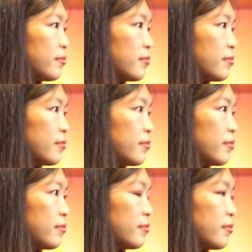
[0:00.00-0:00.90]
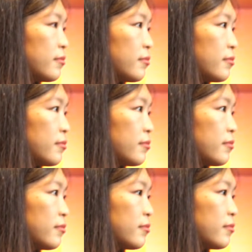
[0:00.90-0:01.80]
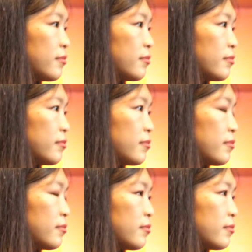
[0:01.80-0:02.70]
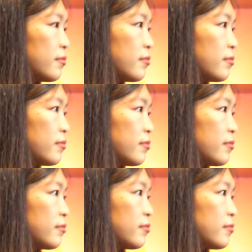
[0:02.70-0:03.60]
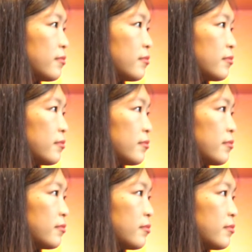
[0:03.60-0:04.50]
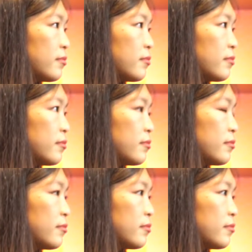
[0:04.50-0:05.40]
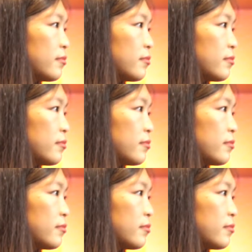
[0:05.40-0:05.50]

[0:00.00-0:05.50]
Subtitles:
(silent)